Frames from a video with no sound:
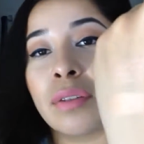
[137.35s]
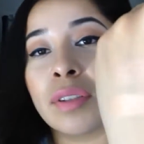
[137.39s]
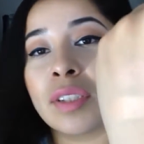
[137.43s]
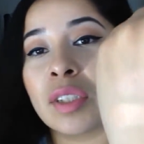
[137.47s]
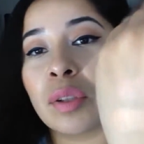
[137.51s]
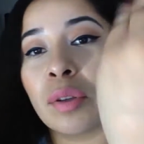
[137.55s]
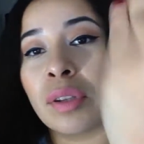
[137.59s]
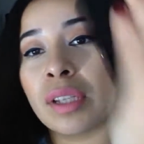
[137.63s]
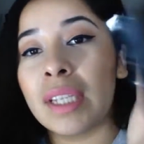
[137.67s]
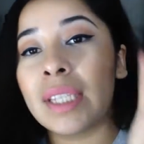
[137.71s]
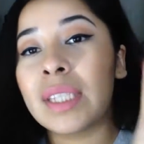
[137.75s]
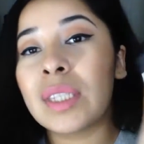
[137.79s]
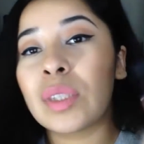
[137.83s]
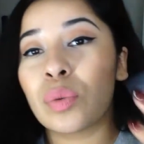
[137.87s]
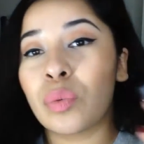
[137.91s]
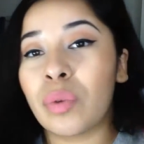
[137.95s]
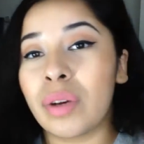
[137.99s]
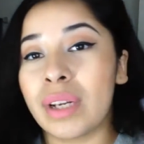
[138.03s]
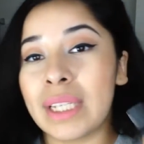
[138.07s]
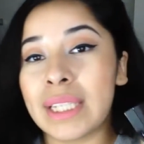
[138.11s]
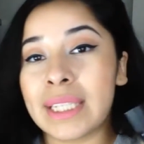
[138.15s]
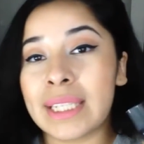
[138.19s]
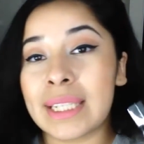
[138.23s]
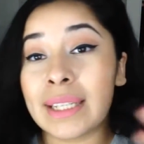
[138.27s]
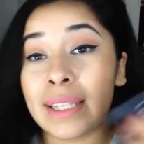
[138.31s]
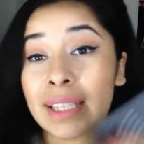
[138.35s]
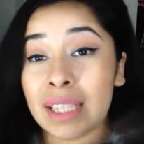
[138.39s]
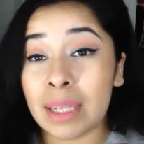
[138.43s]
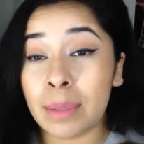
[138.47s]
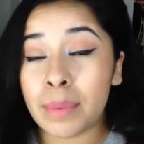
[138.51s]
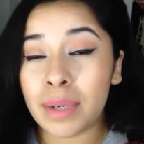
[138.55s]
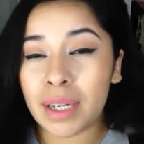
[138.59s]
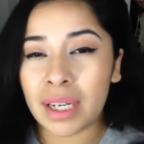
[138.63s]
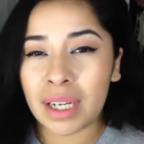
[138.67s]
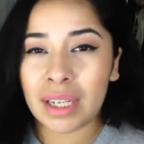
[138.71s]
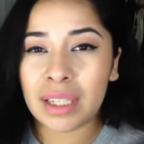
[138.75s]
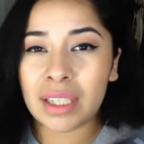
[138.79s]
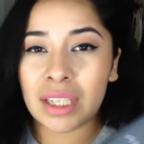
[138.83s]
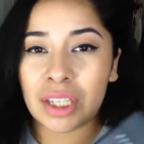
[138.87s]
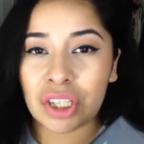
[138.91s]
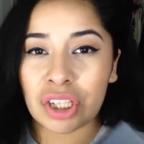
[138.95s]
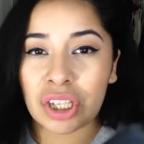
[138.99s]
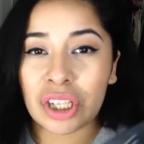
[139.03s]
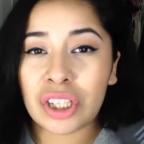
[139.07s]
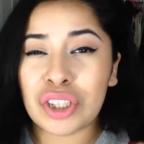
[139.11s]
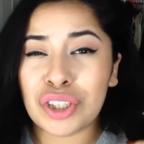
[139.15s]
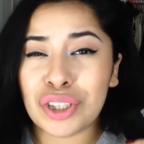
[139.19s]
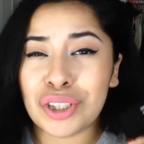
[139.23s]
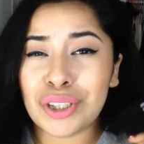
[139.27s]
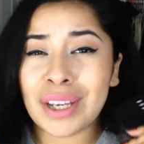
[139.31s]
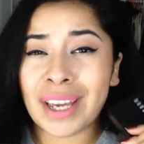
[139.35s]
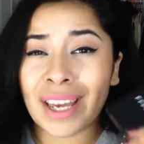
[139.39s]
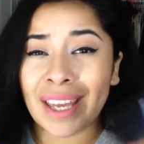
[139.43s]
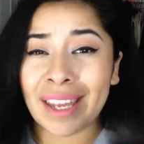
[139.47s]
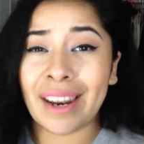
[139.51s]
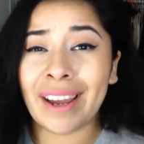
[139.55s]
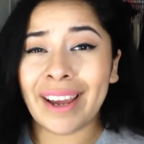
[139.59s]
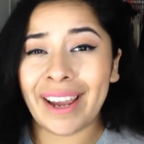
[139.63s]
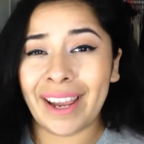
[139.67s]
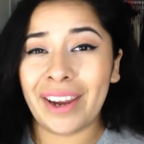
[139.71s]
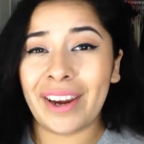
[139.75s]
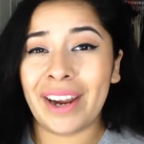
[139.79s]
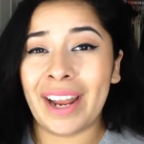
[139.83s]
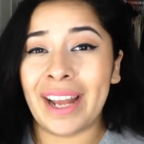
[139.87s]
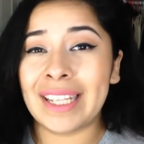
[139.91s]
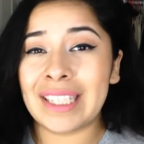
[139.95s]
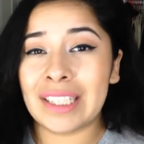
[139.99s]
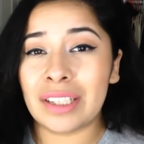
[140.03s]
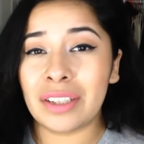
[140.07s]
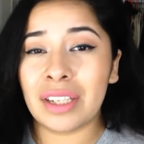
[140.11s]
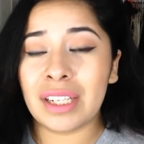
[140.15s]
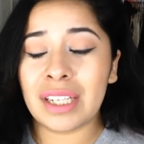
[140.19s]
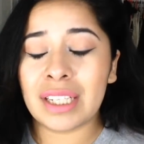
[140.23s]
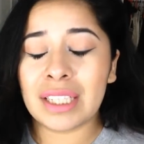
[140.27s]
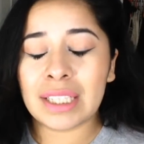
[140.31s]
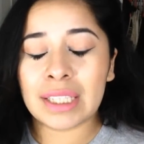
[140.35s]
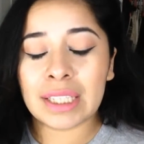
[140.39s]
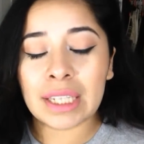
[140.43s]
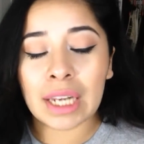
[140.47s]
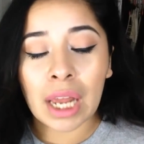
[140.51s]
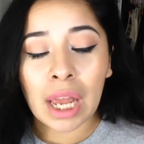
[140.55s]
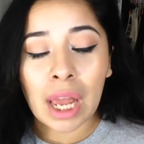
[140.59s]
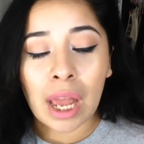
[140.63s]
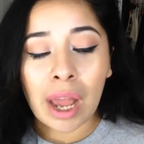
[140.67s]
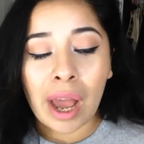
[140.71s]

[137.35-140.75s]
So this was a limited edition, so you cannot get your hands on this.